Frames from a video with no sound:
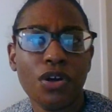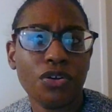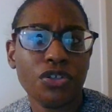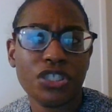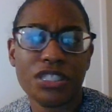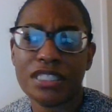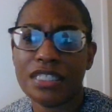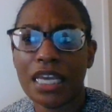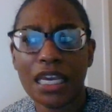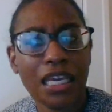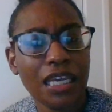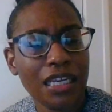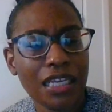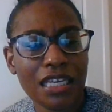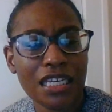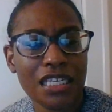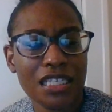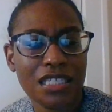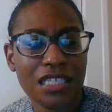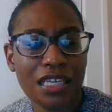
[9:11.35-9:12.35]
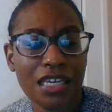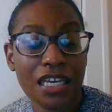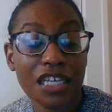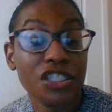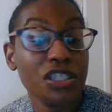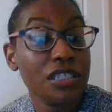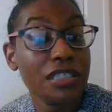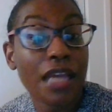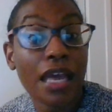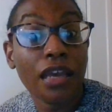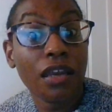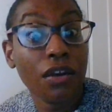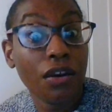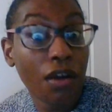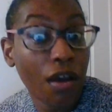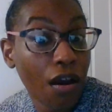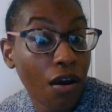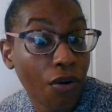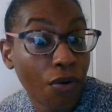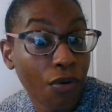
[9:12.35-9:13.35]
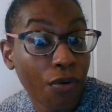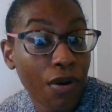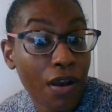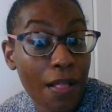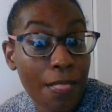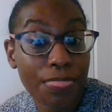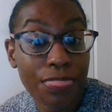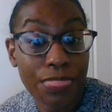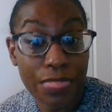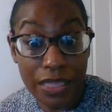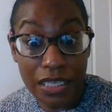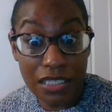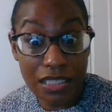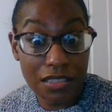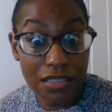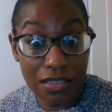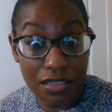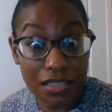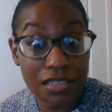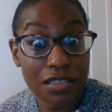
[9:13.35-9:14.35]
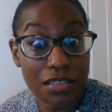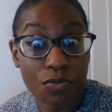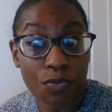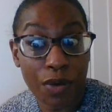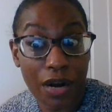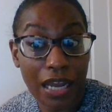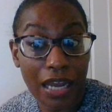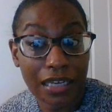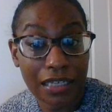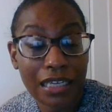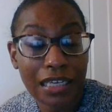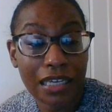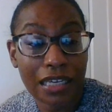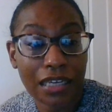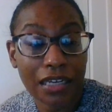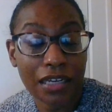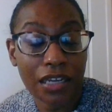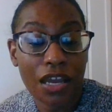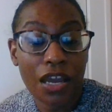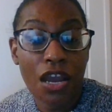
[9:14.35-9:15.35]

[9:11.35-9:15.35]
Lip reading: Just take it easy. And she's like, no, this is what I need.